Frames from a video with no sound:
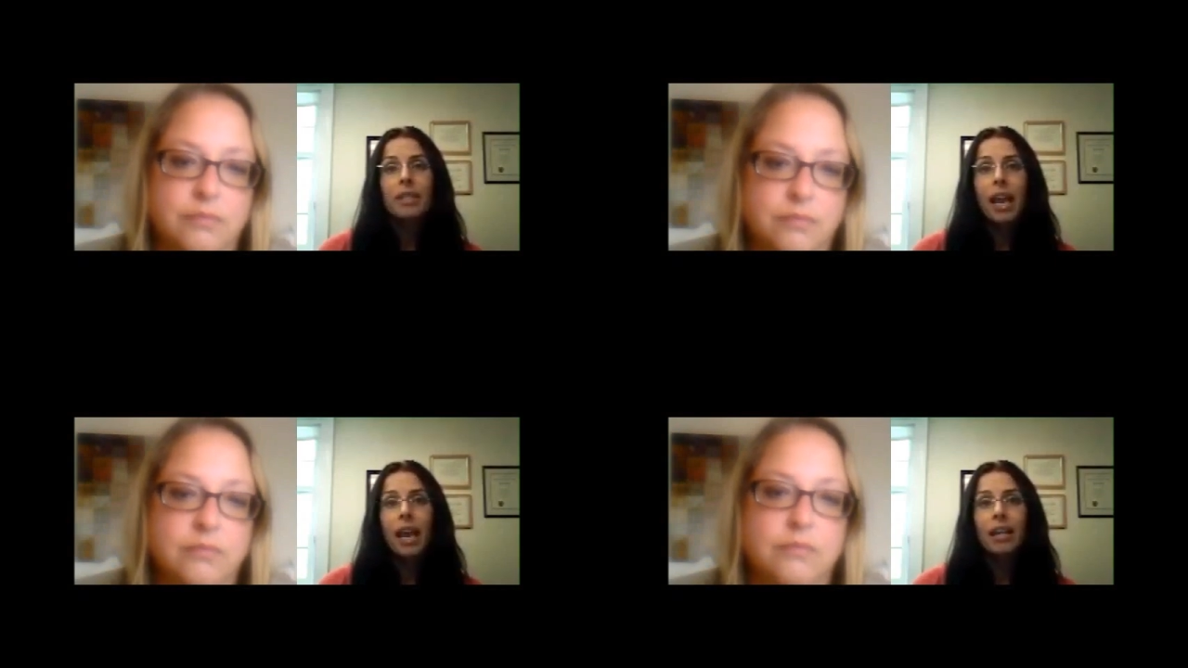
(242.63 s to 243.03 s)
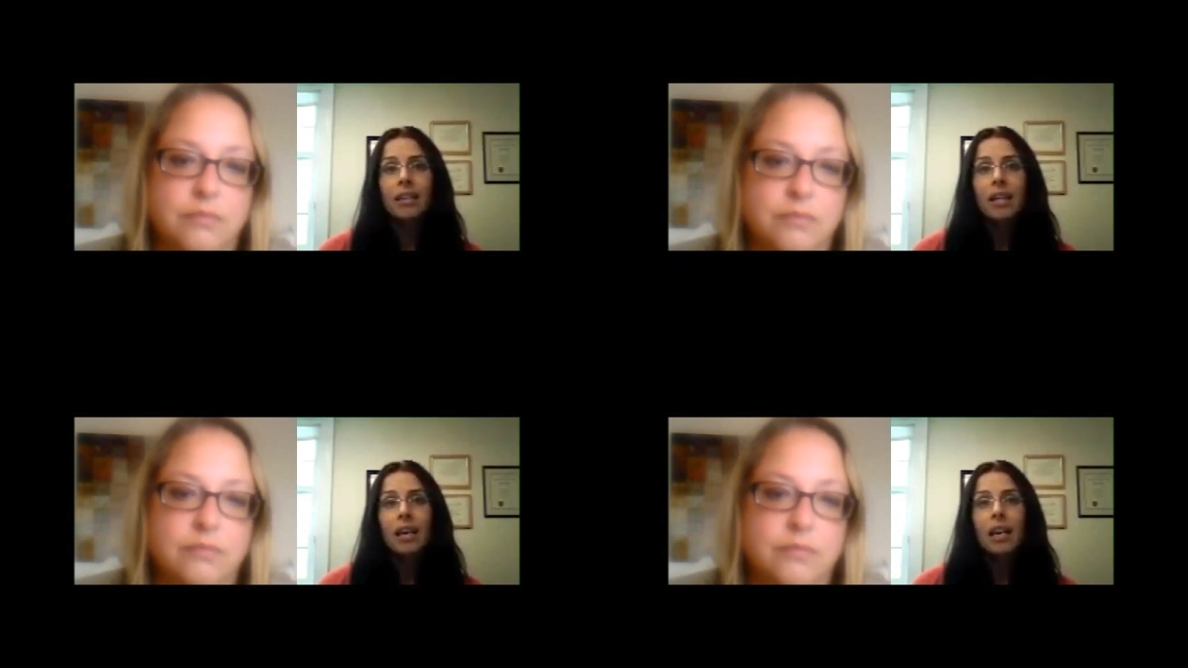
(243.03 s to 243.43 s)
Speaker 1: And,
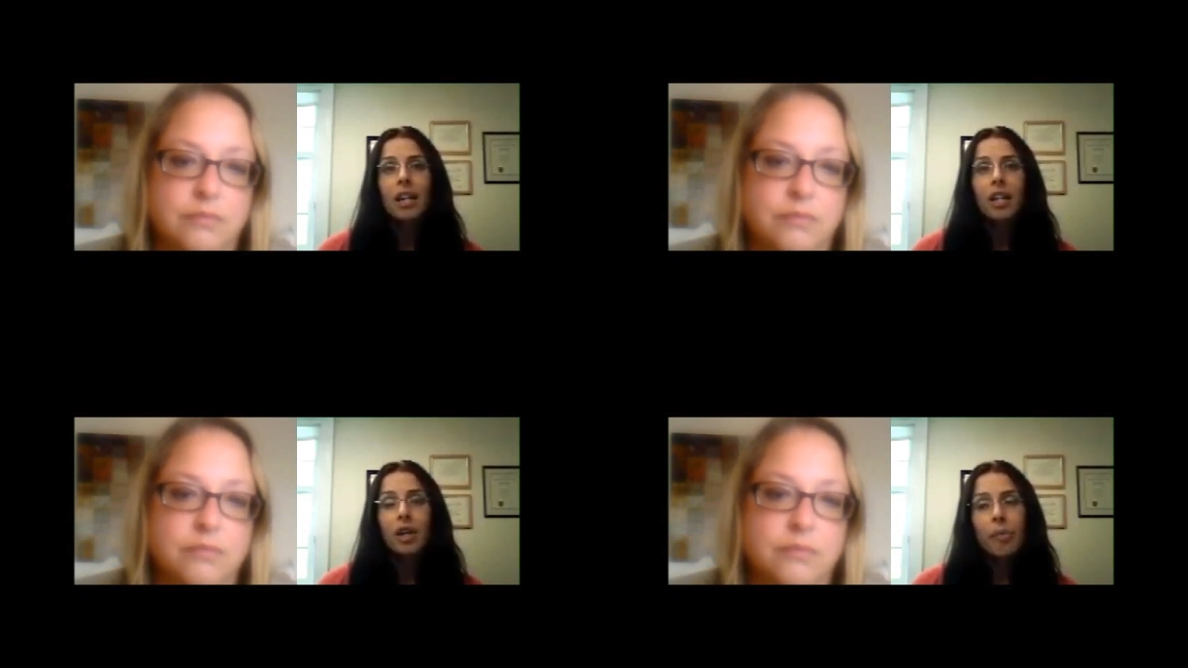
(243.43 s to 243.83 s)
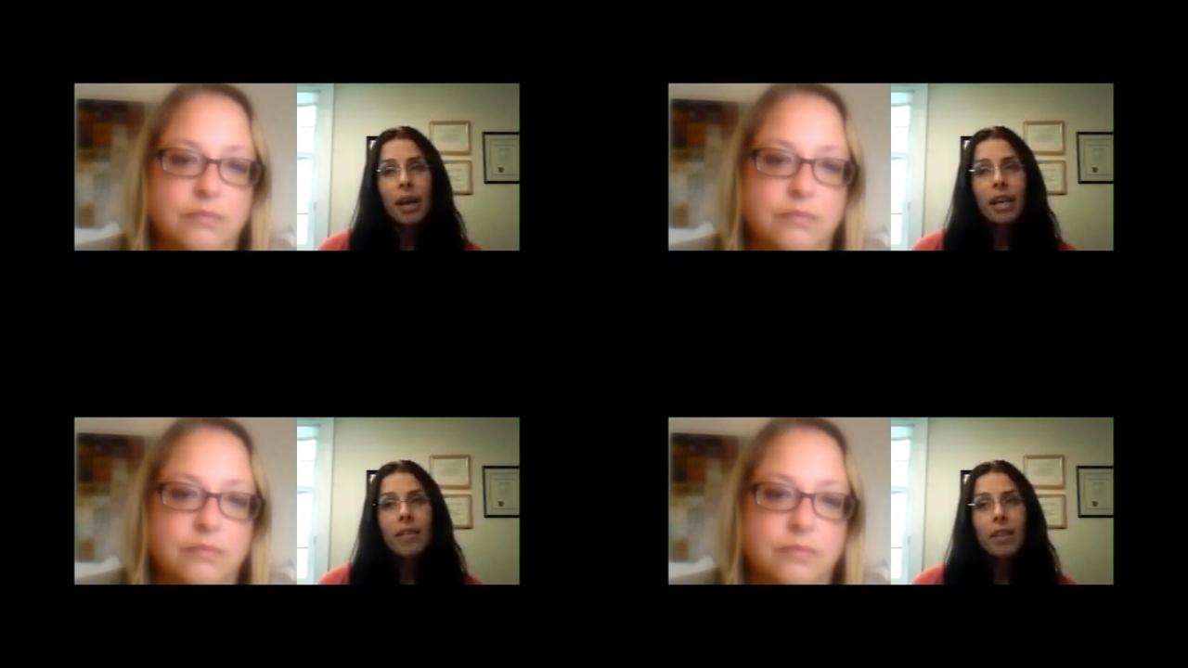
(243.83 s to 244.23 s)

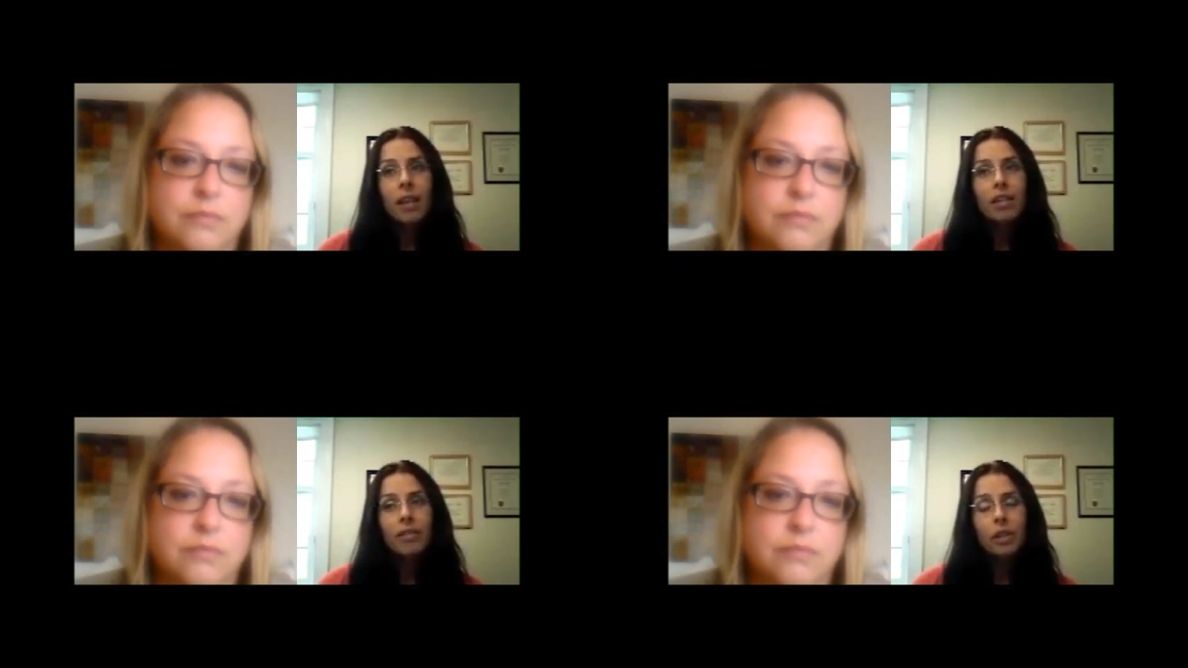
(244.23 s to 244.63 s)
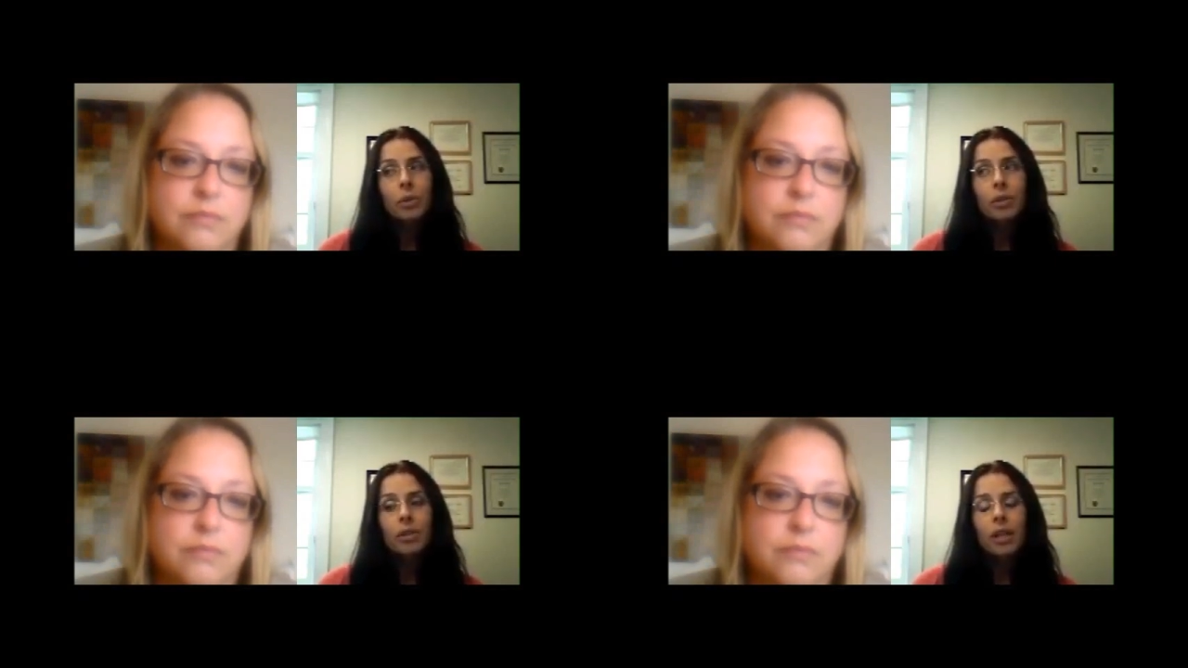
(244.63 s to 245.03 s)
many of the
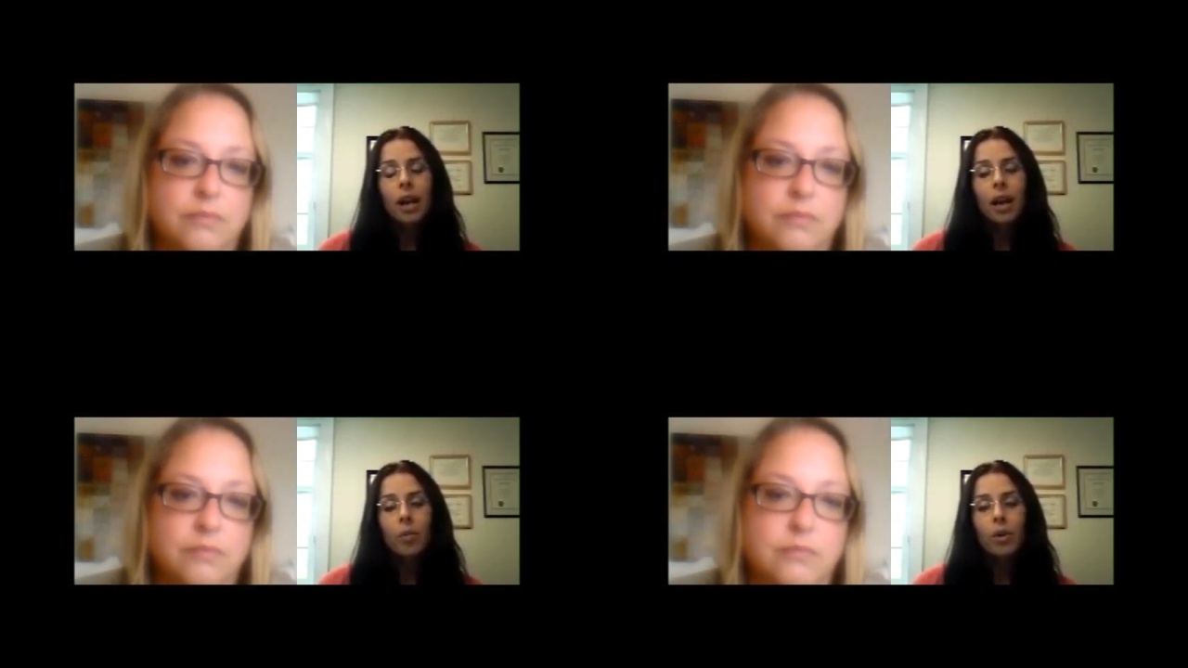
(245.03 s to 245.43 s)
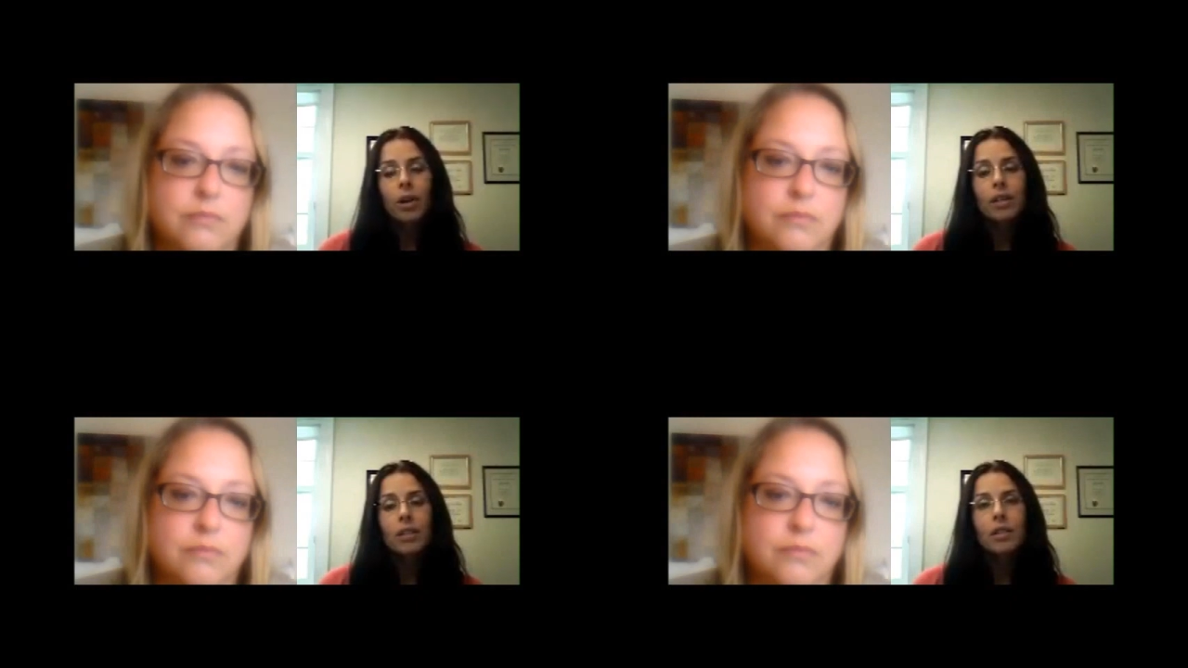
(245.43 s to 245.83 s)
individuals that I
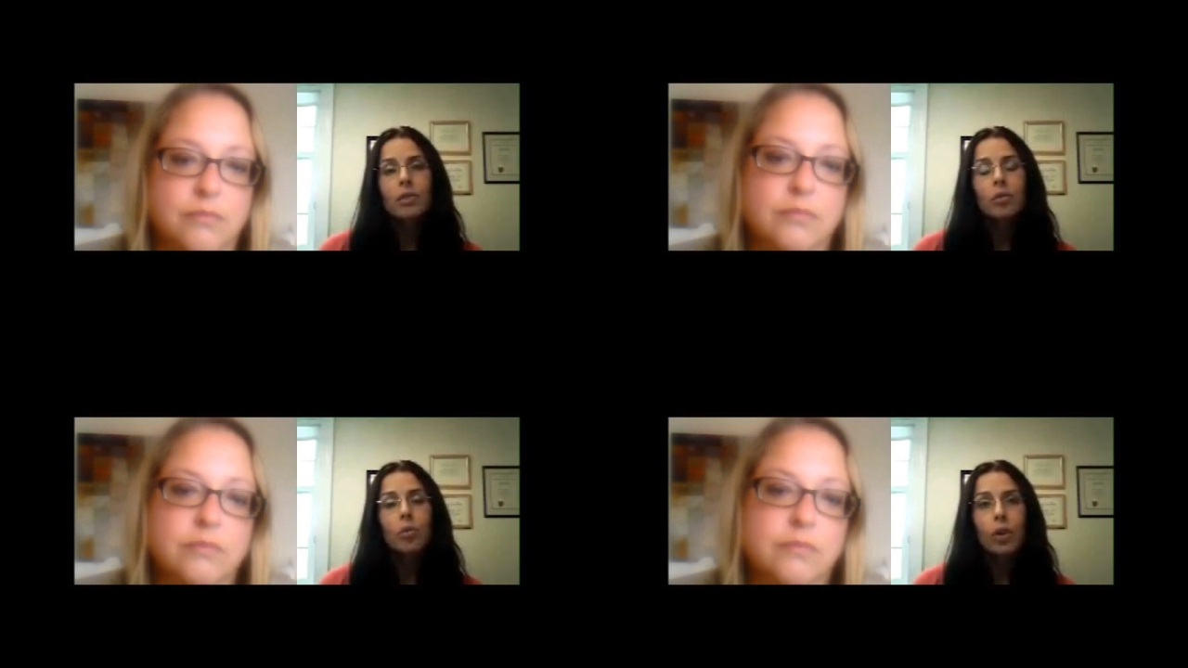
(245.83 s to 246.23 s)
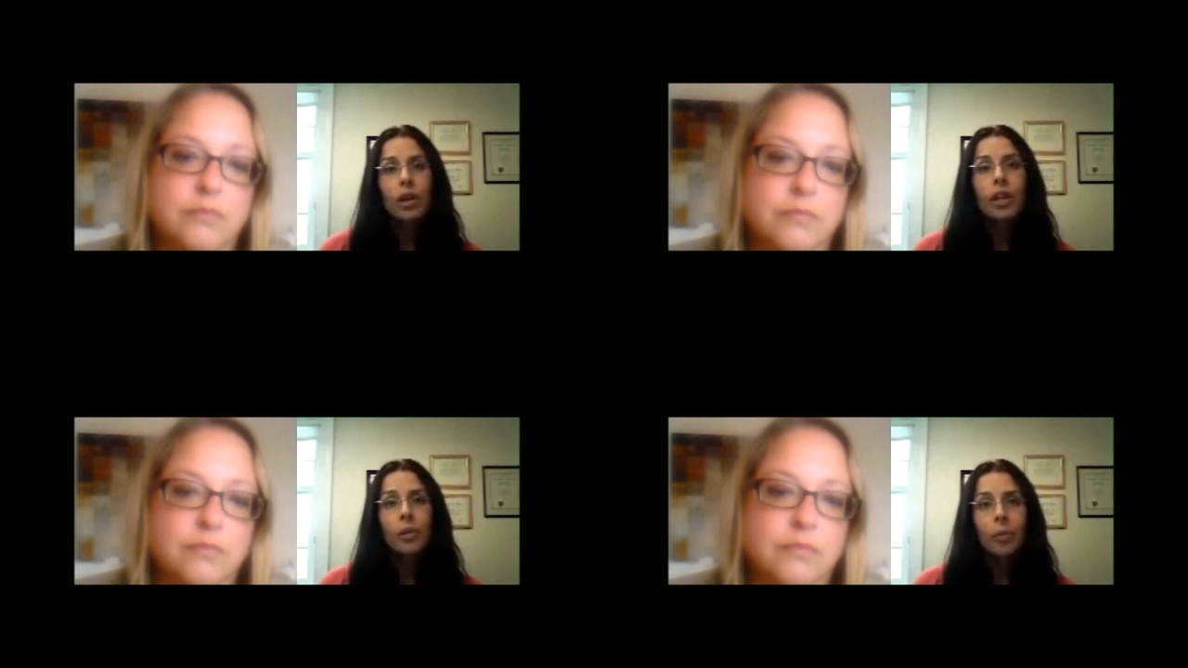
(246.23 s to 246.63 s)
was
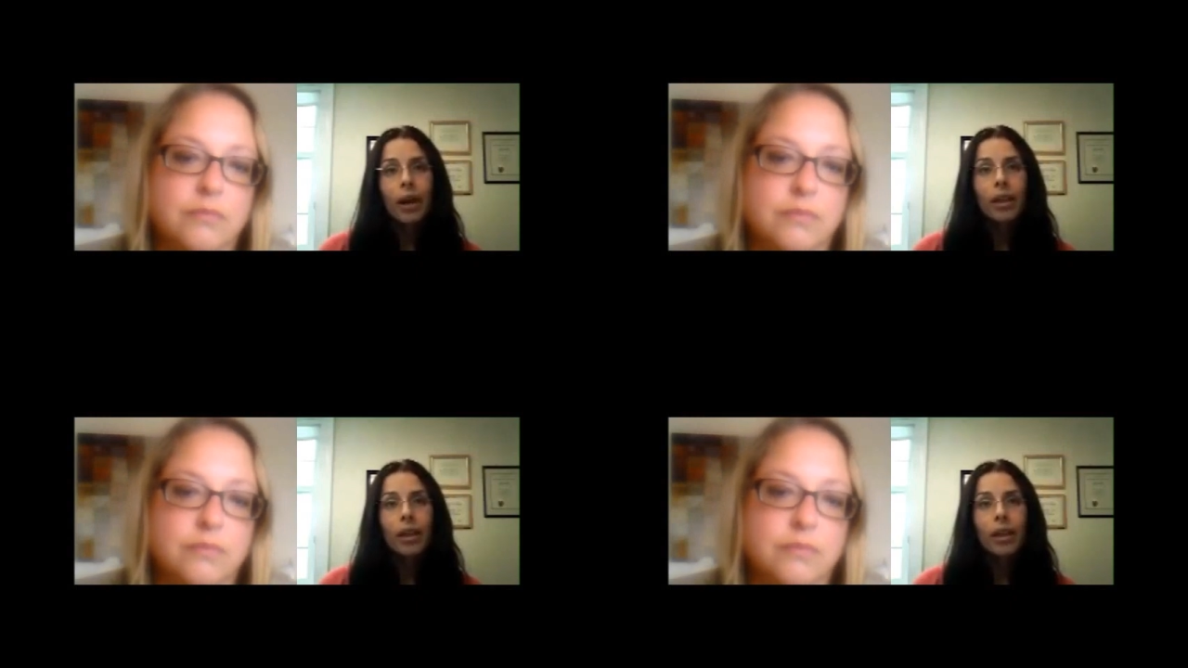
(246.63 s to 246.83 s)
working with